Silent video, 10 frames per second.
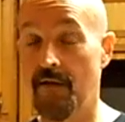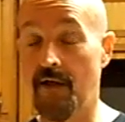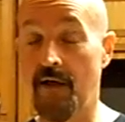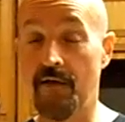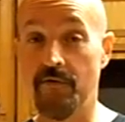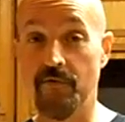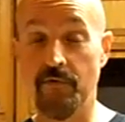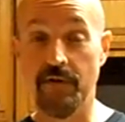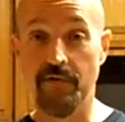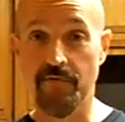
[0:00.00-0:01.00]

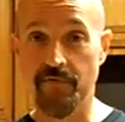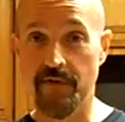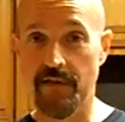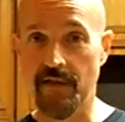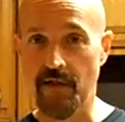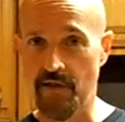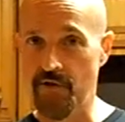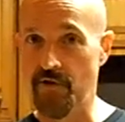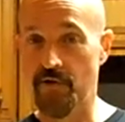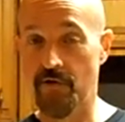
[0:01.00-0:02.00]

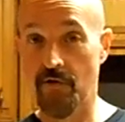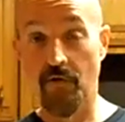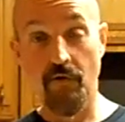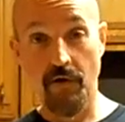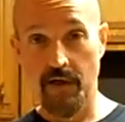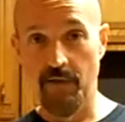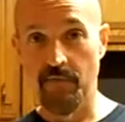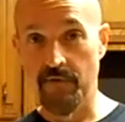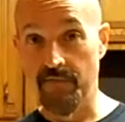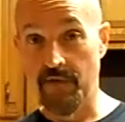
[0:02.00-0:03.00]
123-ish
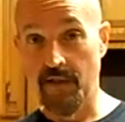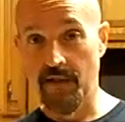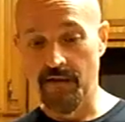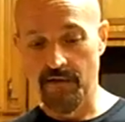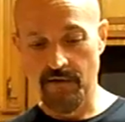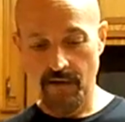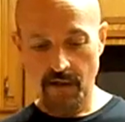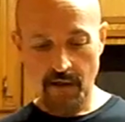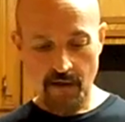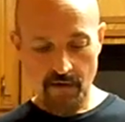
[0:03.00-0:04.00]
grams of dates,
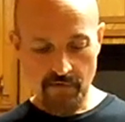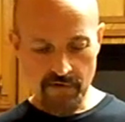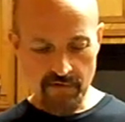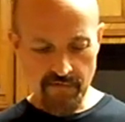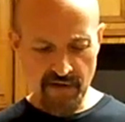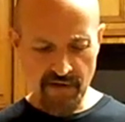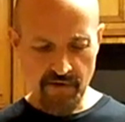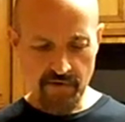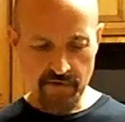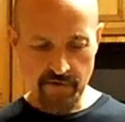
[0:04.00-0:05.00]
which is very
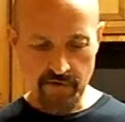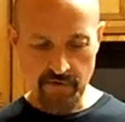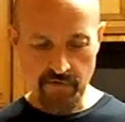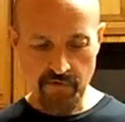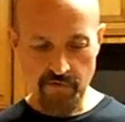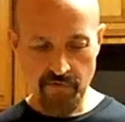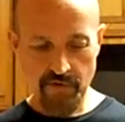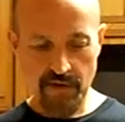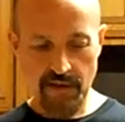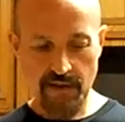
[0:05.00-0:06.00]
close to
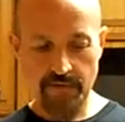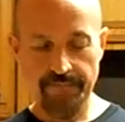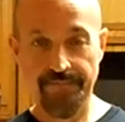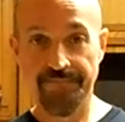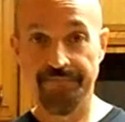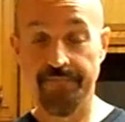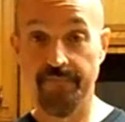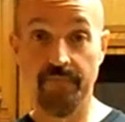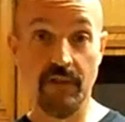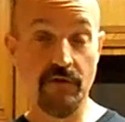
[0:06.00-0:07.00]
3
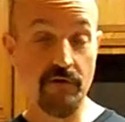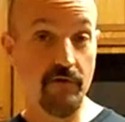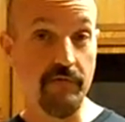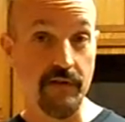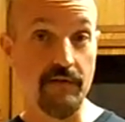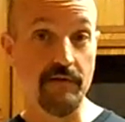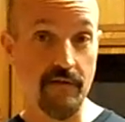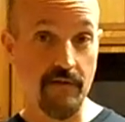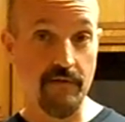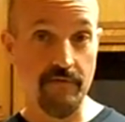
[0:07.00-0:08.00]
servings
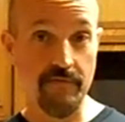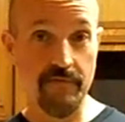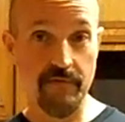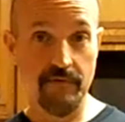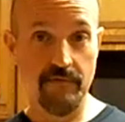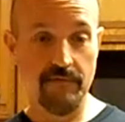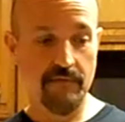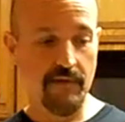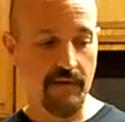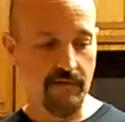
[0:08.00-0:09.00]
of
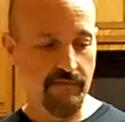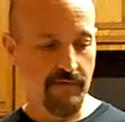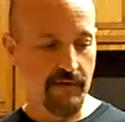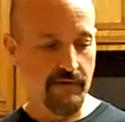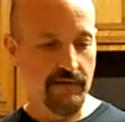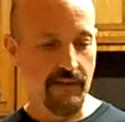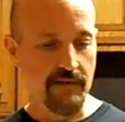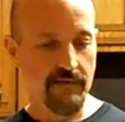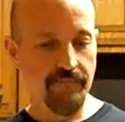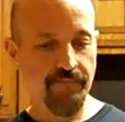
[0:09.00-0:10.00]

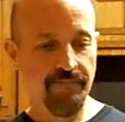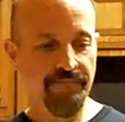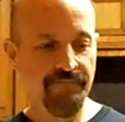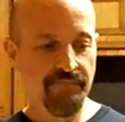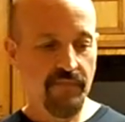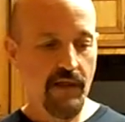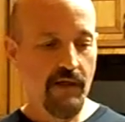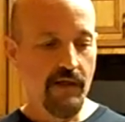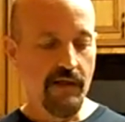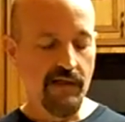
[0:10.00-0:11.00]
dates.
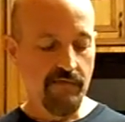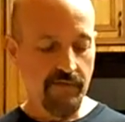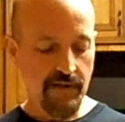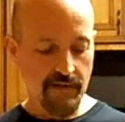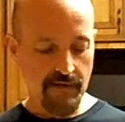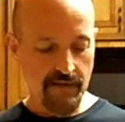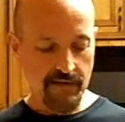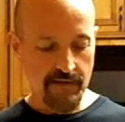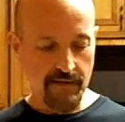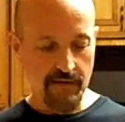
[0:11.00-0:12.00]
And I found
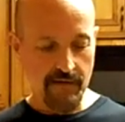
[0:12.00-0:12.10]
that